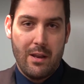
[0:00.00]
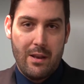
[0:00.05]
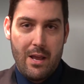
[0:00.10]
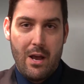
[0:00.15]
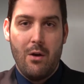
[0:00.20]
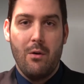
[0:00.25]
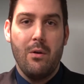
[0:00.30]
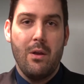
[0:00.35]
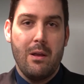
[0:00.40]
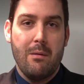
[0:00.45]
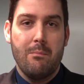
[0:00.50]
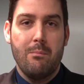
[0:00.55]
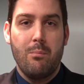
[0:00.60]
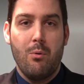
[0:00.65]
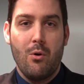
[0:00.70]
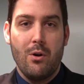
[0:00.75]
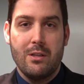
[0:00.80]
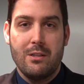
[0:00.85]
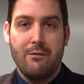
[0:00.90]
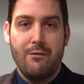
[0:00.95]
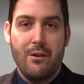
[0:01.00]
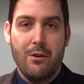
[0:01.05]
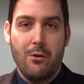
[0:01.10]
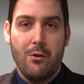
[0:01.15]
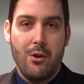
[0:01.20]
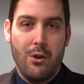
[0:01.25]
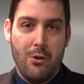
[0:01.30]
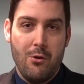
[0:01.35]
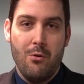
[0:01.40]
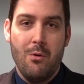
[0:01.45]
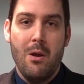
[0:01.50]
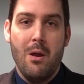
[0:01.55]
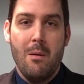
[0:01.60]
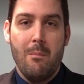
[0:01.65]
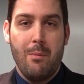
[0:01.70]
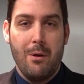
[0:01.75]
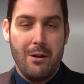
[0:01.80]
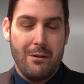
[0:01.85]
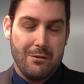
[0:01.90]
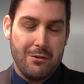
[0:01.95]
And now it points the finger to you,
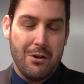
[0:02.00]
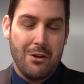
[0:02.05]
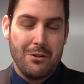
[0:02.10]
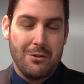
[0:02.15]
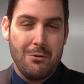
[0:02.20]
but as long